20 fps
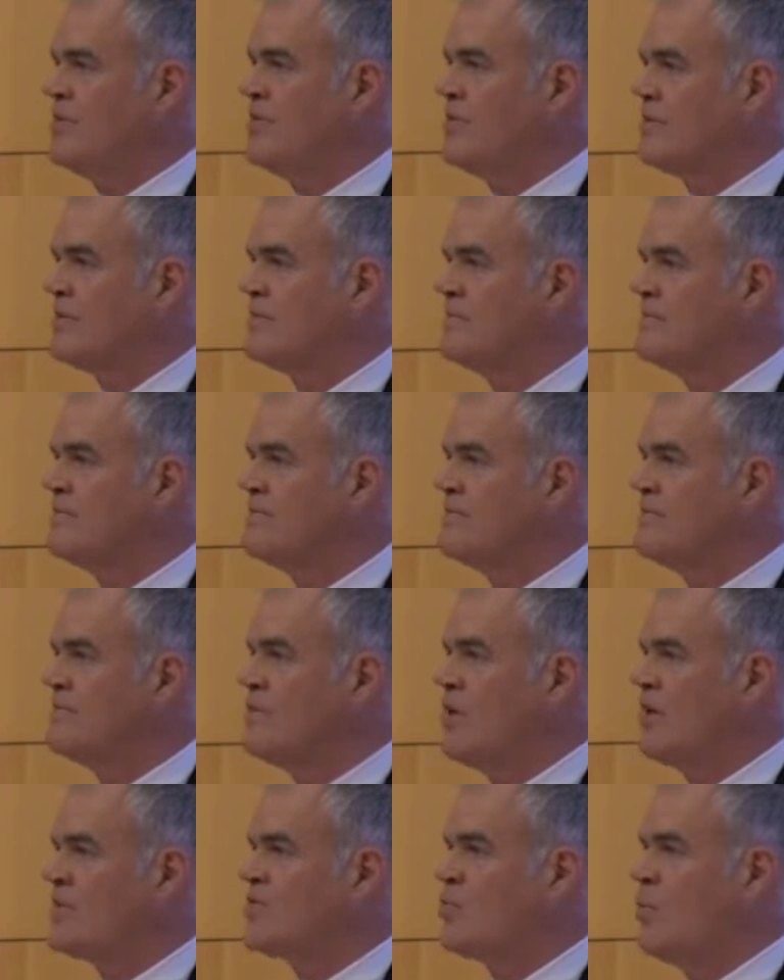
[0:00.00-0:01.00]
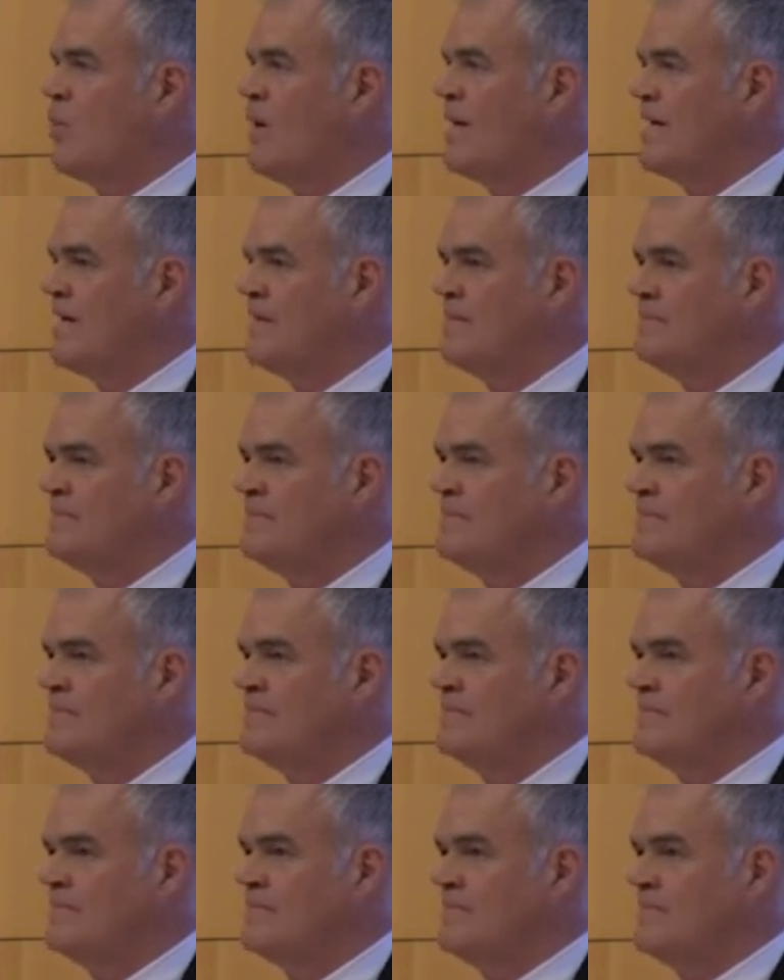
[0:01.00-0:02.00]
year, not 20.
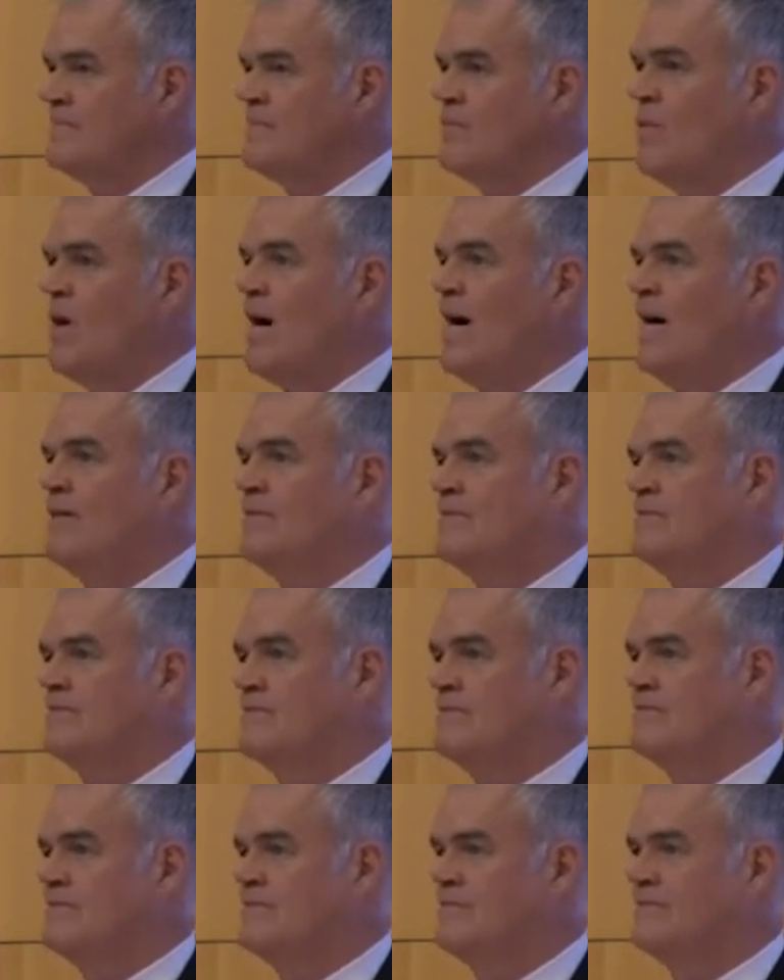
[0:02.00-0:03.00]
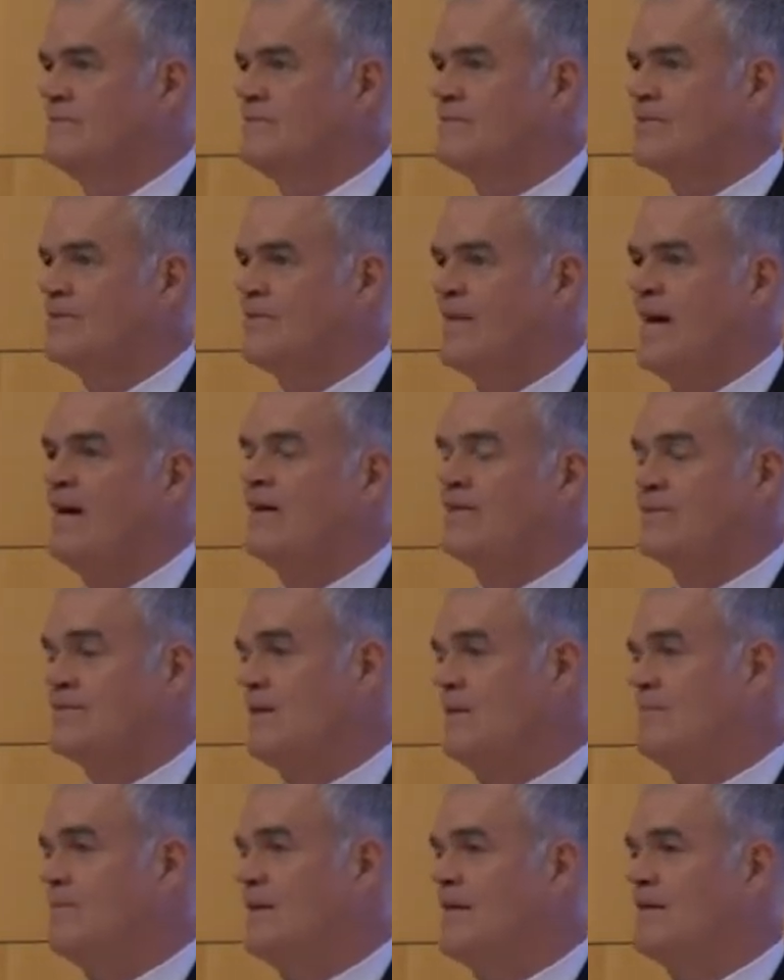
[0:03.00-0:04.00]
Wow. So now it's
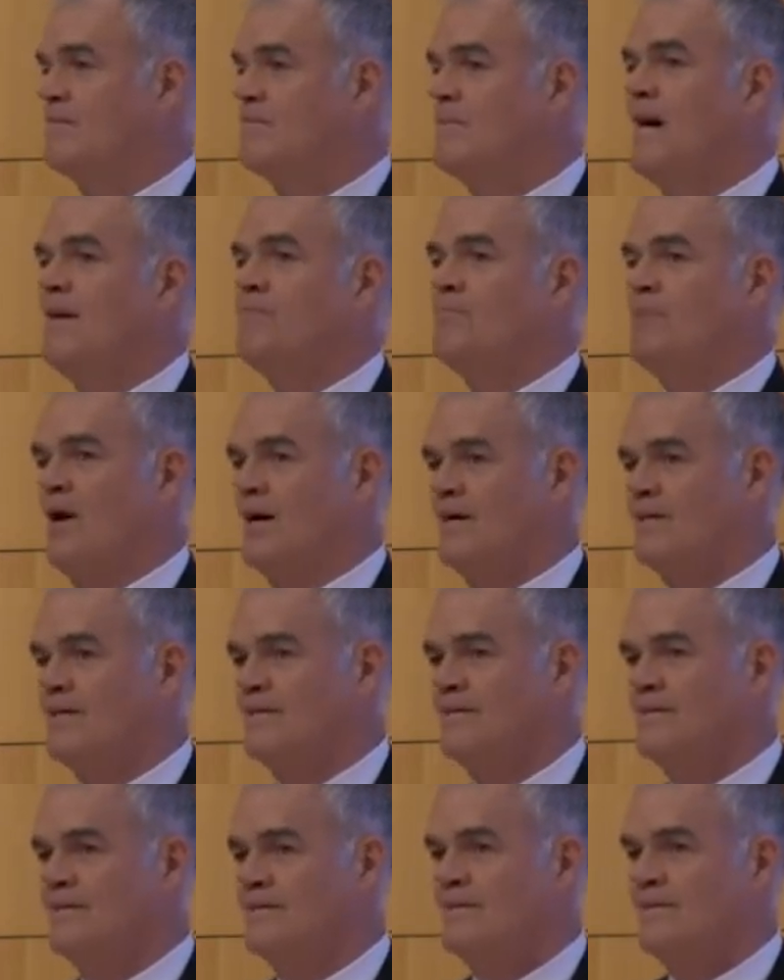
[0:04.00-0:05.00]
coming out of my pocket.